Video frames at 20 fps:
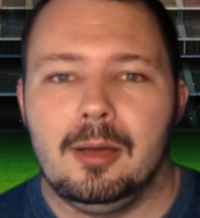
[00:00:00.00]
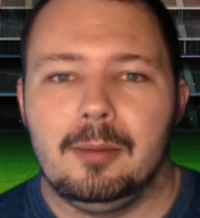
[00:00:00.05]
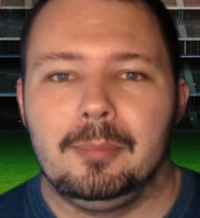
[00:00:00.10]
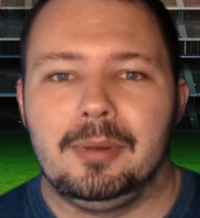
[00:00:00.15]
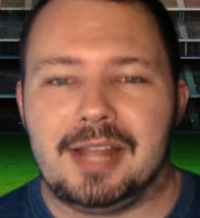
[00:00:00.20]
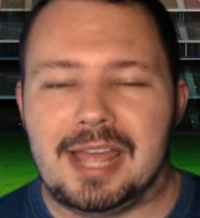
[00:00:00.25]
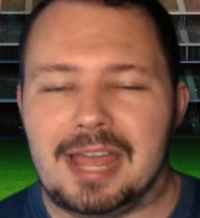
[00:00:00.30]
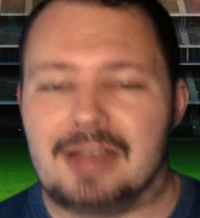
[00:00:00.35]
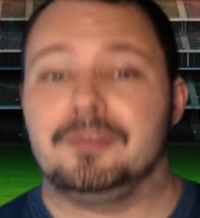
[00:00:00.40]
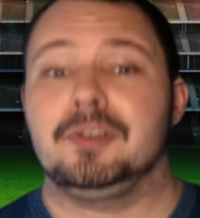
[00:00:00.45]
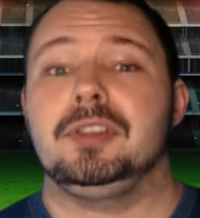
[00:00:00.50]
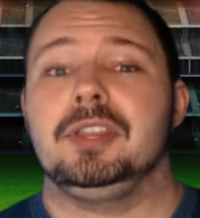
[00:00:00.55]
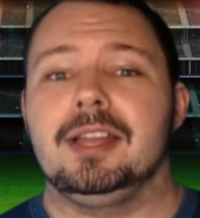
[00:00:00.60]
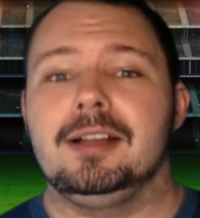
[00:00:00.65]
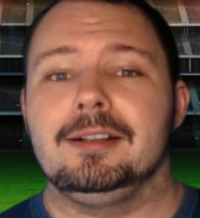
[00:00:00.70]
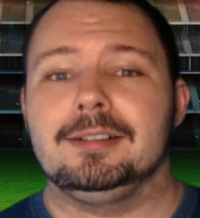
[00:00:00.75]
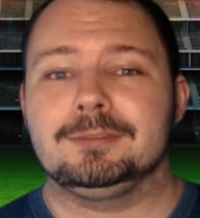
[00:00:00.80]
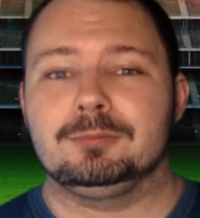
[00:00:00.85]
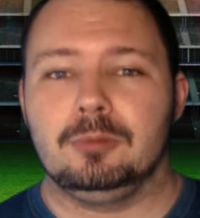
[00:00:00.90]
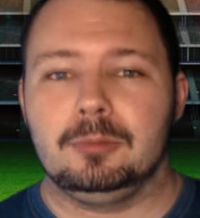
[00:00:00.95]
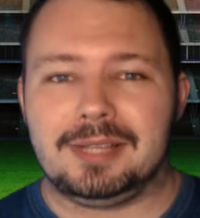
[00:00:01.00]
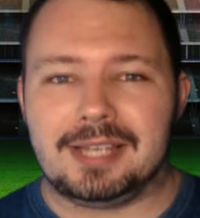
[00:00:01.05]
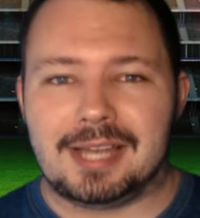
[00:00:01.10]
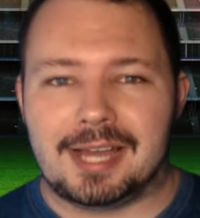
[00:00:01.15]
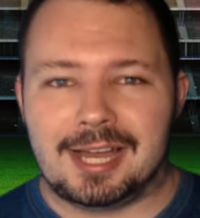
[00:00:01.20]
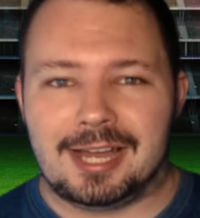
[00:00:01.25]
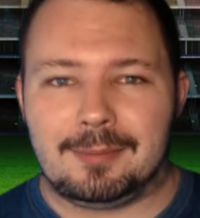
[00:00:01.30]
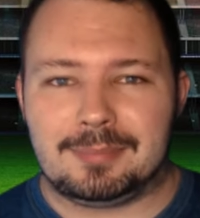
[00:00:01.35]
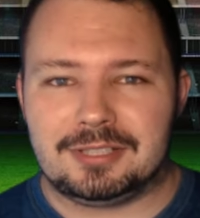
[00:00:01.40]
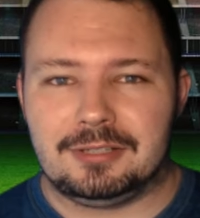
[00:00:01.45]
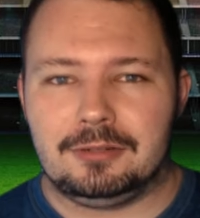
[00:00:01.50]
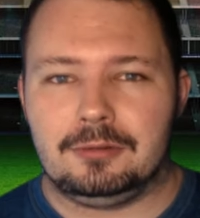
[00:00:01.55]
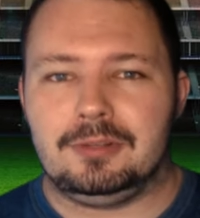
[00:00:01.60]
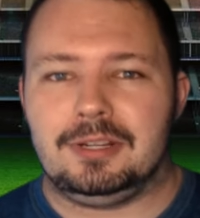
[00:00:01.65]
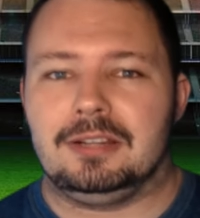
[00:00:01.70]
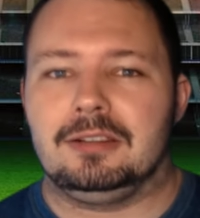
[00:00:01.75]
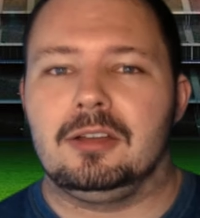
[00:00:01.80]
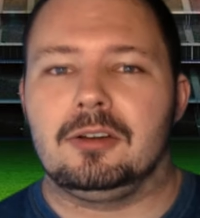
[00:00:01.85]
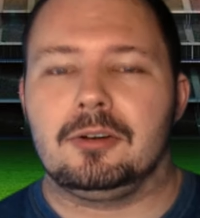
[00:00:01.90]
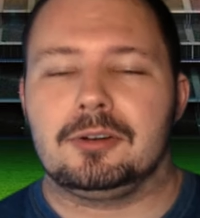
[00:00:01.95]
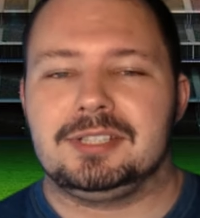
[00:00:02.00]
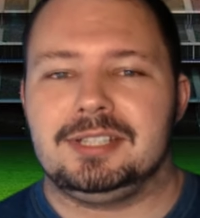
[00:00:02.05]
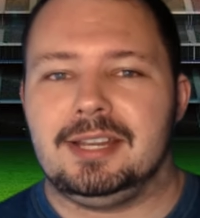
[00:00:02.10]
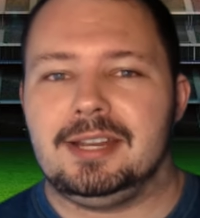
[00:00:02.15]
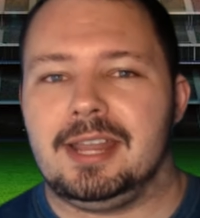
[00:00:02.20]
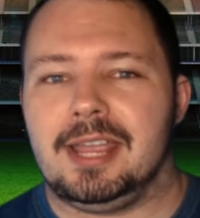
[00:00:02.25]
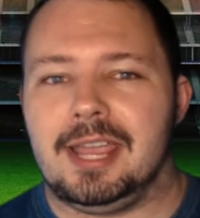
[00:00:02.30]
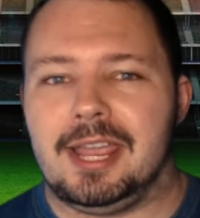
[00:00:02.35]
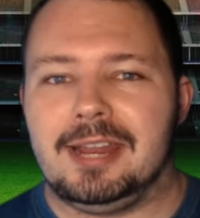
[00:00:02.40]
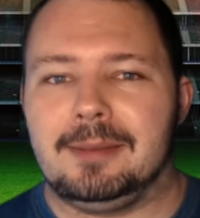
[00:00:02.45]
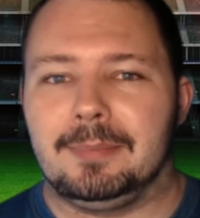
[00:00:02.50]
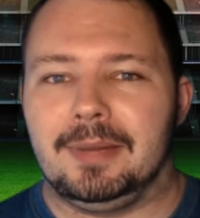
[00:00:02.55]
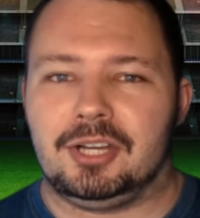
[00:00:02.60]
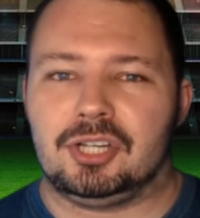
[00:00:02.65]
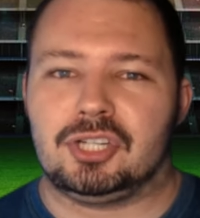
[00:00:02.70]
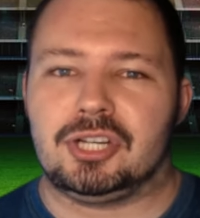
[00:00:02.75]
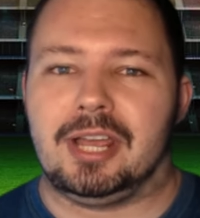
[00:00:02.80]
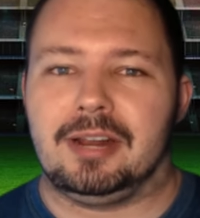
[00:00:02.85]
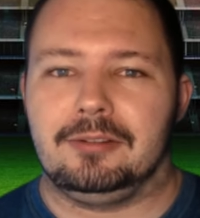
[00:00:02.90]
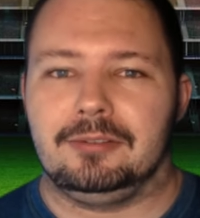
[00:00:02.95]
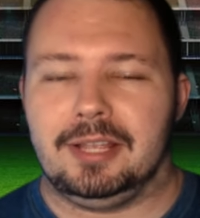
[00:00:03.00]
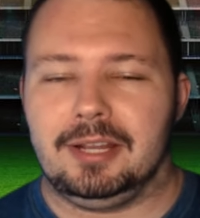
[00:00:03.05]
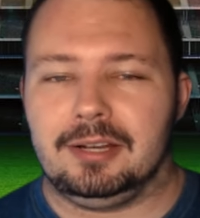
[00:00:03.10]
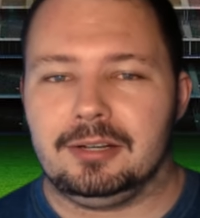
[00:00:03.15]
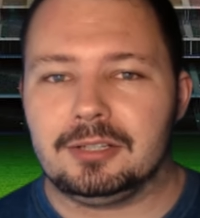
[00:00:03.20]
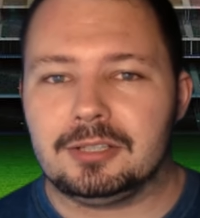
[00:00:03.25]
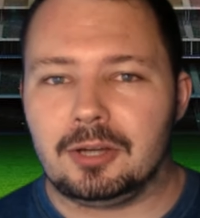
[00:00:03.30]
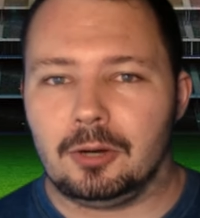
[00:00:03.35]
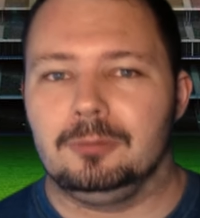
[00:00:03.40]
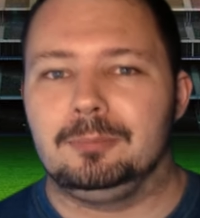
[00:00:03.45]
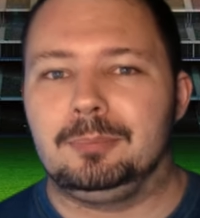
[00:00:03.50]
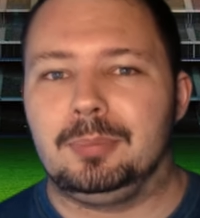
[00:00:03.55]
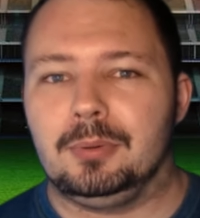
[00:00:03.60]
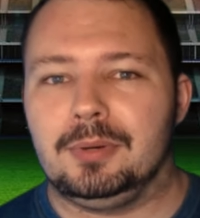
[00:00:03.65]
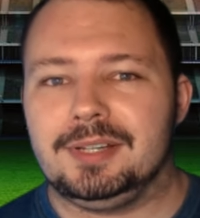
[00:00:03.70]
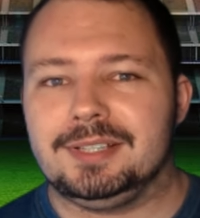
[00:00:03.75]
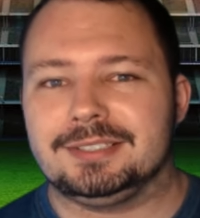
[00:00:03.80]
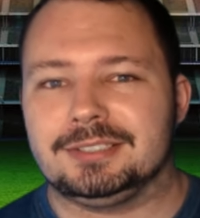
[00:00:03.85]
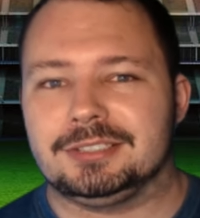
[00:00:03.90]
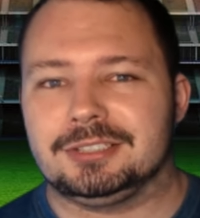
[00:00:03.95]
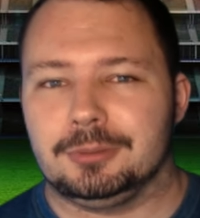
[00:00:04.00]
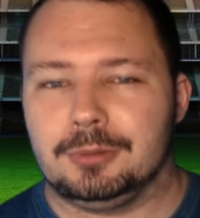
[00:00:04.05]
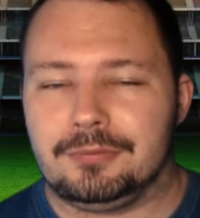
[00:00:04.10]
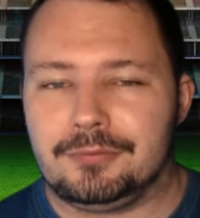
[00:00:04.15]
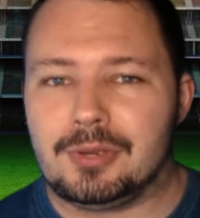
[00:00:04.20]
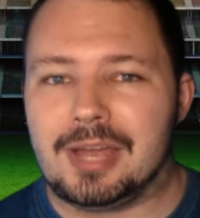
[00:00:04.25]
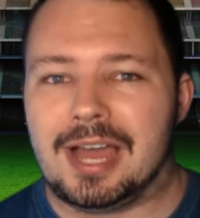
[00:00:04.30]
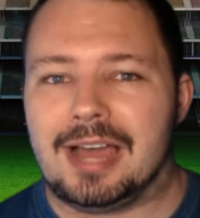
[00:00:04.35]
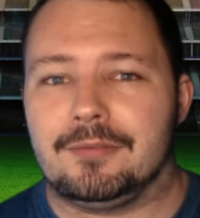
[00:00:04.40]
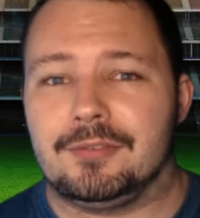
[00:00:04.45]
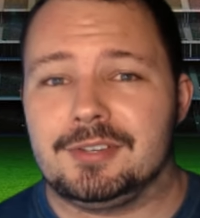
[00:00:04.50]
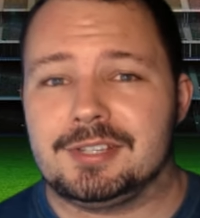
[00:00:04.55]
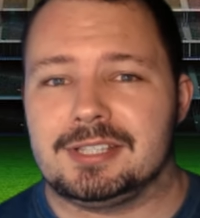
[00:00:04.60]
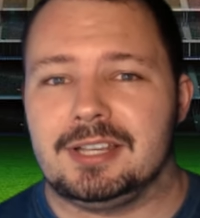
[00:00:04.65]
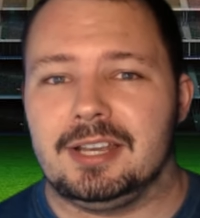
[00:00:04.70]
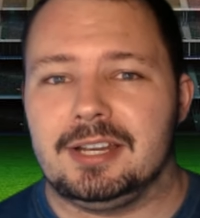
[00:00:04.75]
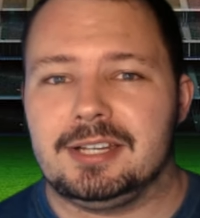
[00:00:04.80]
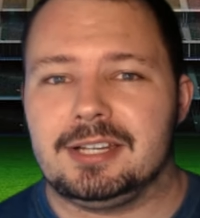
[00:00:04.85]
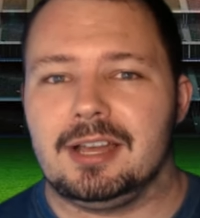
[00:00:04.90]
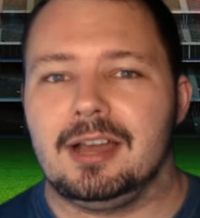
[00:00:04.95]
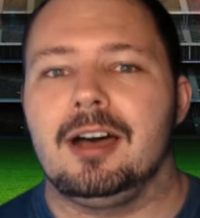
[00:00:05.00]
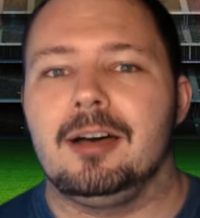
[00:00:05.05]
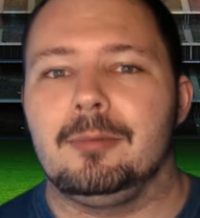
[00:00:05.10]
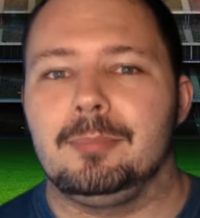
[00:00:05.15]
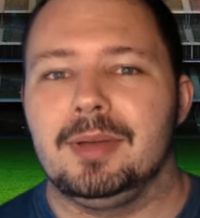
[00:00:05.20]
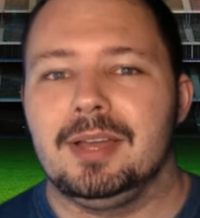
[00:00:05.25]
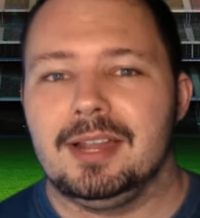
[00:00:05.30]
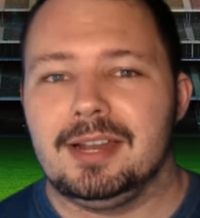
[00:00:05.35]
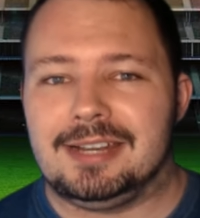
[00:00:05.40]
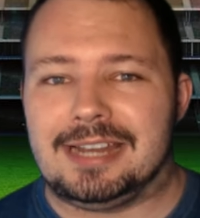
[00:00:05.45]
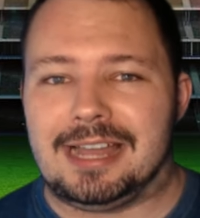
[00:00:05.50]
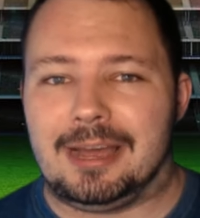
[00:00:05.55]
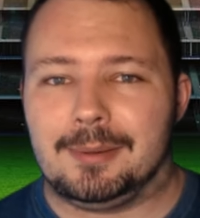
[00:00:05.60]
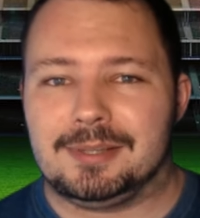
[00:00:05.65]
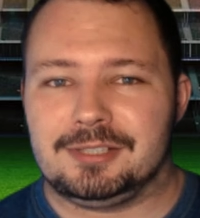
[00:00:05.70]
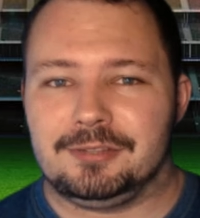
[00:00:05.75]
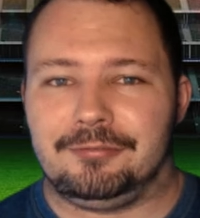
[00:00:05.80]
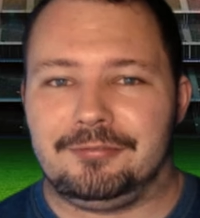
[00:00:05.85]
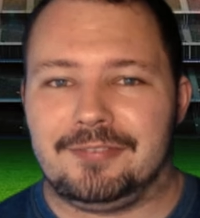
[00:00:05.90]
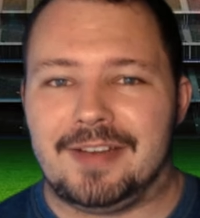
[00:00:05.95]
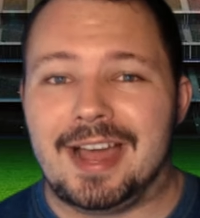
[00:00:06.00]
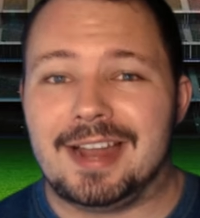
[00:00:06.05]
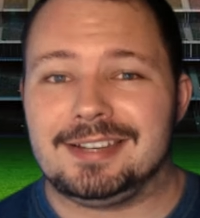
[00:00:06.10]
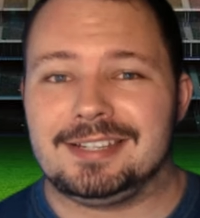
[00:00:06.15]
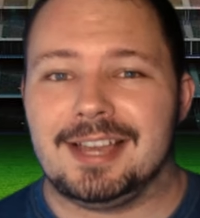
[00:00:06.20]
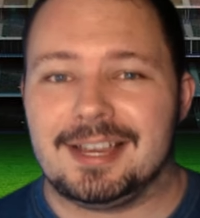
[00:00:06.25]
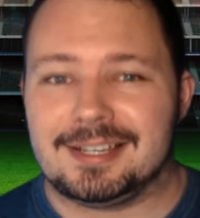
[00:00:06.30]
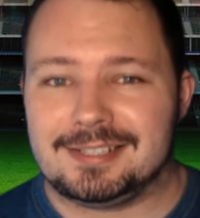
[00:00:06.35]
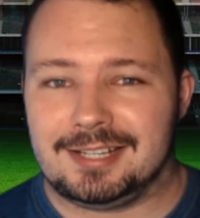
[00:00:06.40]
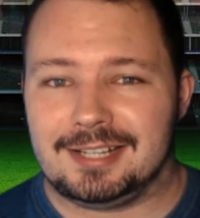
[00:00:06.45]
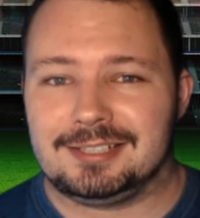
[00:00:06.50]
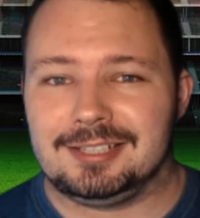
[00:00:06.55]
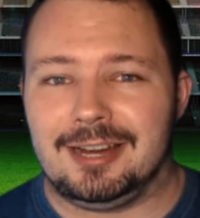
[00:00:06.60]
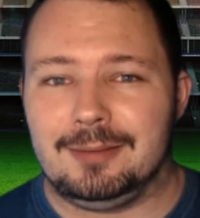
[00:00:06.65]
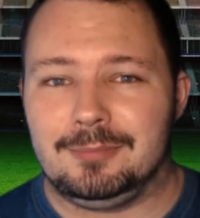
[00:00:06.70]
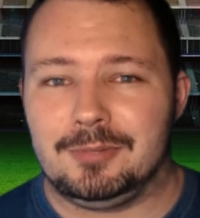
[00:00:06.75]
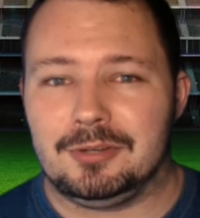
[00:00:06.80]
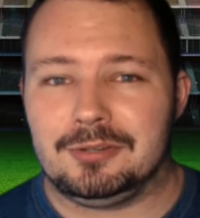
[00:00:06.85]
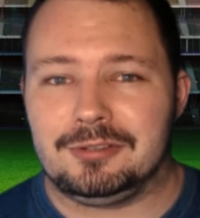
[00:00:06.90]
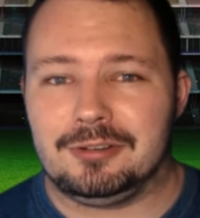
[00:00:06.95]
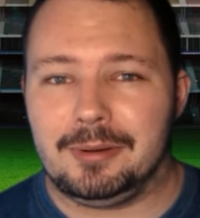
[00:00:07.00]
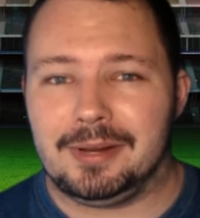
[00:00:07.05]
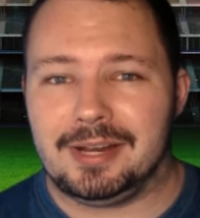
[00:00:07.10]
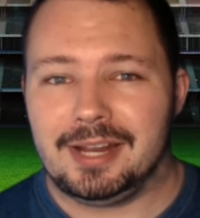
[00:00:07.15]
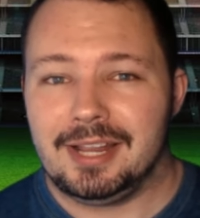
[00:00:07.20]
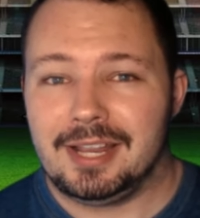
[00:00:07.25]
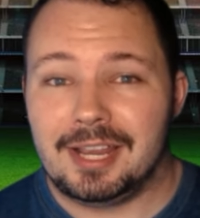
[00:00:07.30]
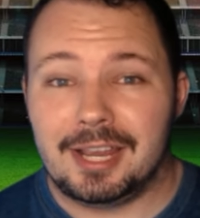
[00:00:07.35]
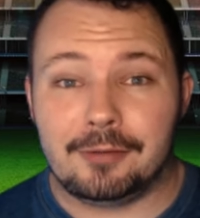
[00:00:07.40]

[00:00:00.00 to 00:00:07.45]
But everything else will be absolutely locked in in my channel in Gold Boys. So if you haven't signed up, now is a fantastic time to do it.